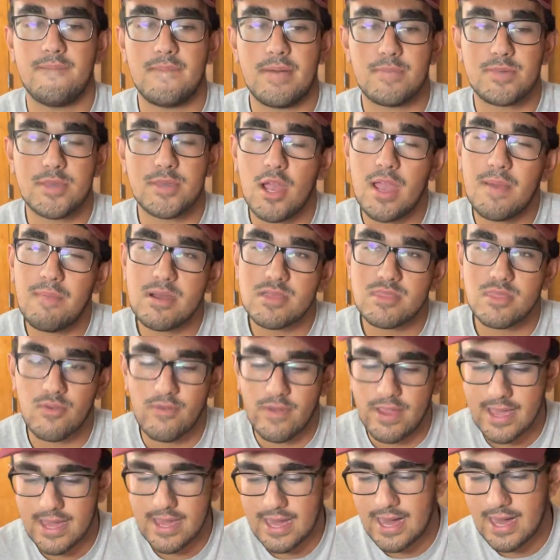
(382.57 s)
sorry about the
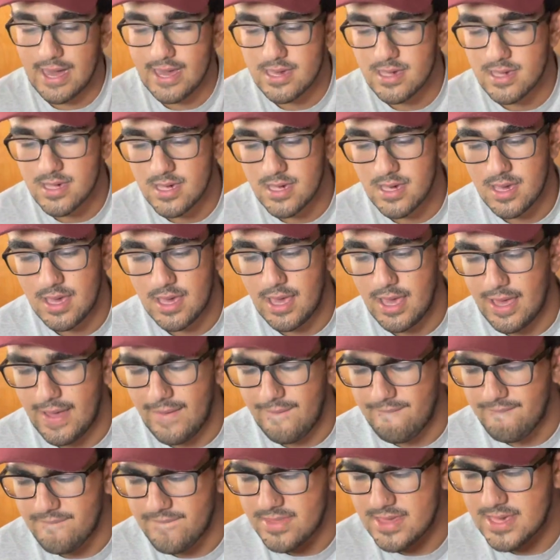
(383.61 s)
rant, guys.
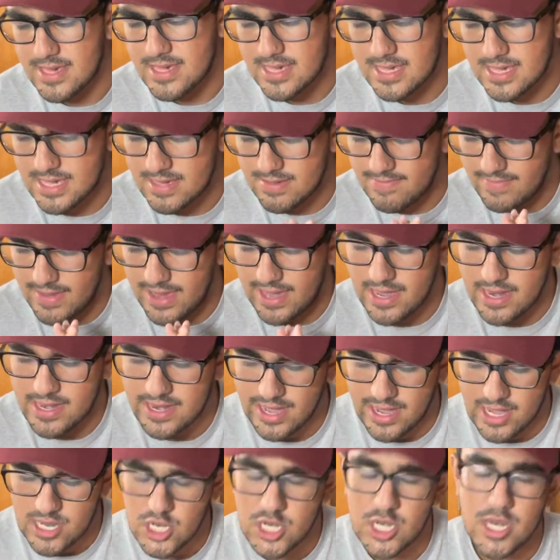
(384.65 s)
This man,
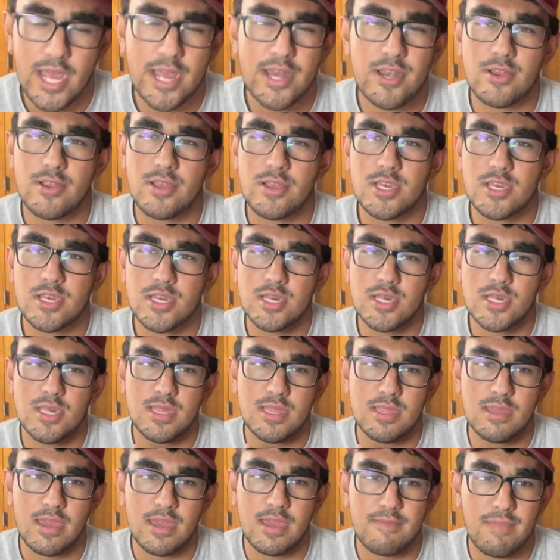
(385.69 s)
Dan Snyder, is just
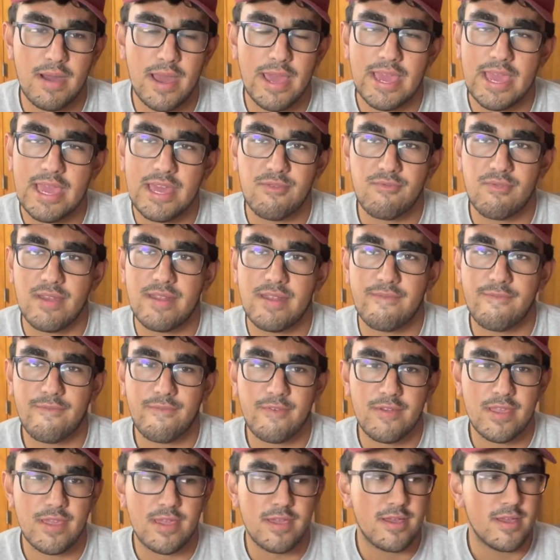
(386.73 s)
in my head
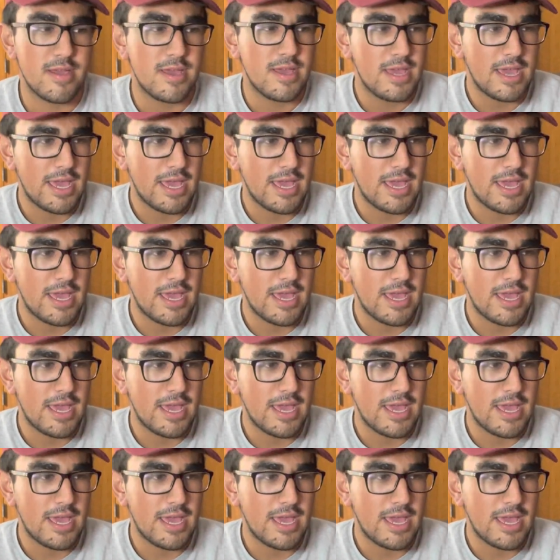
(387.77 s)
rent-free.